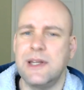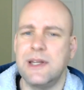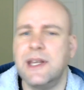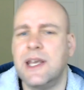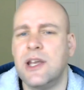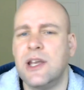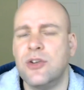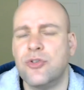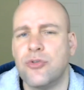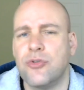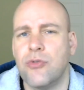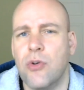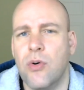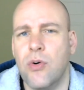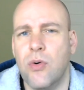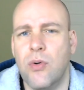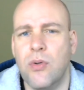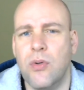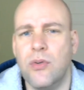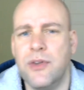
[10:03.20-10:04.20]

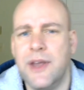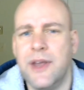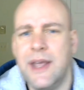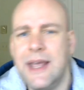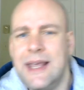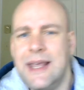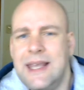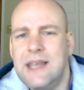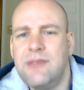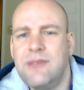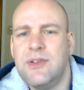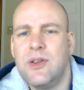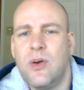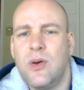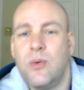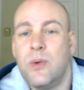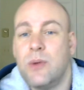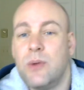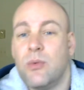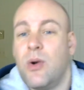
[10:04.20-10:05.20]
controlled, even though
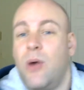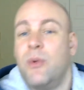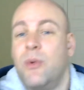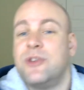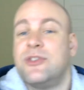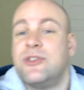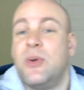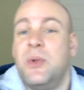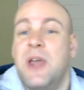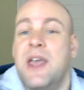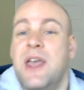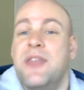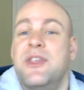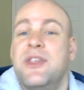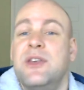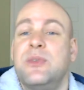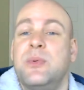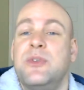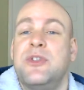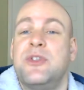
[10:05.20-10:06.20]
we were always told
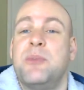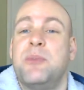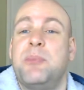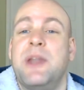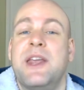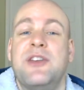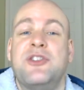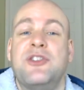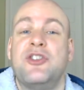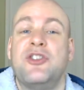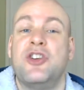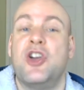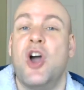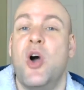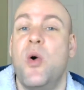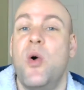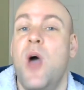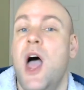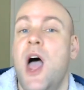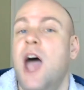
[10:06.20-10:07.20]
this was the place to
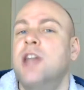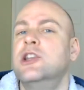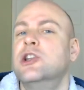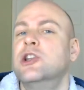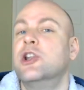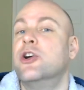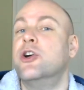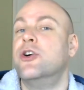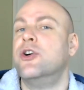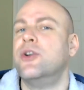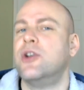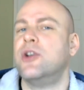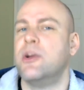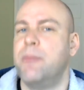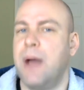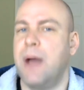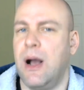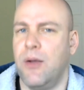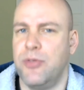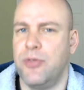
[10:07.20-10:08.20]
go and learn
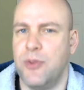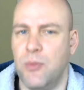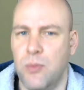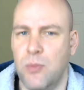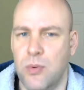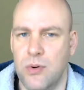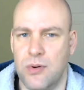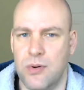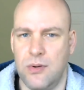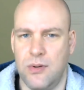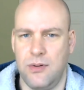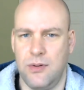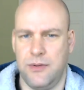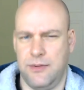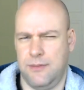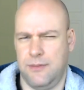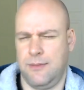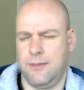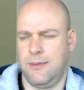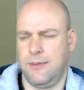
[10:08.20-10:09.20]
about the world.
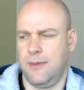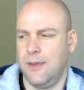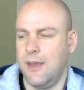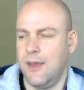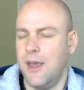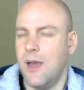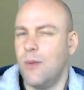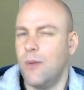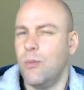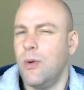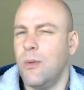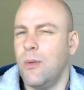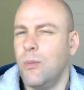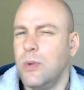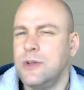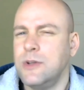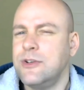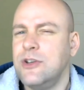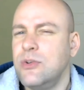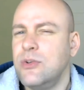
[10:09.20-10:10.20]
What,
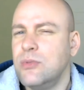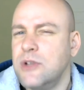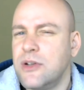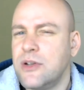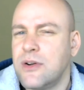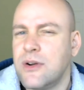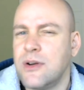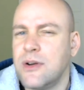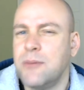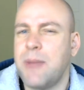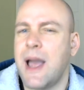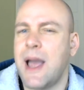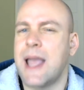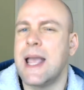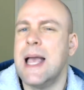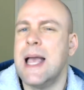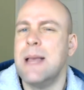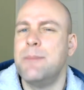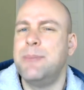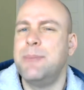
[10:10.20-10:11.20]
what do you learn
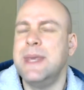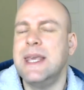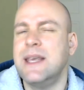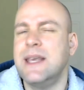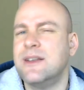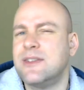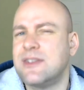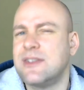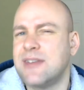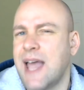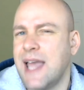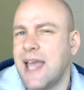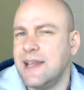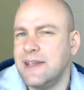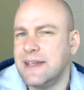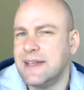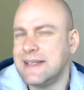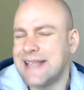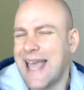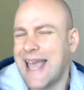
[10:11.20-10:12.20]
by being
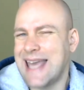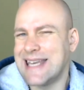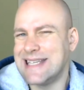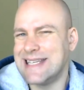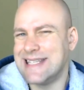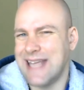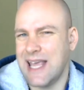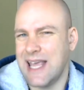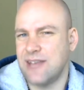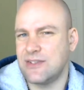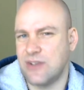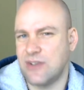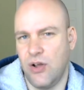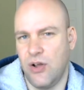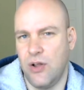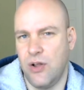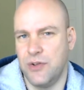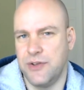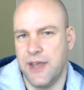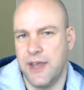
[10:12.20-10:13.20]
silent at a desk
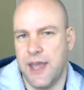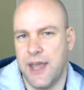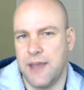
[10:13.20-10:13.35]
all day?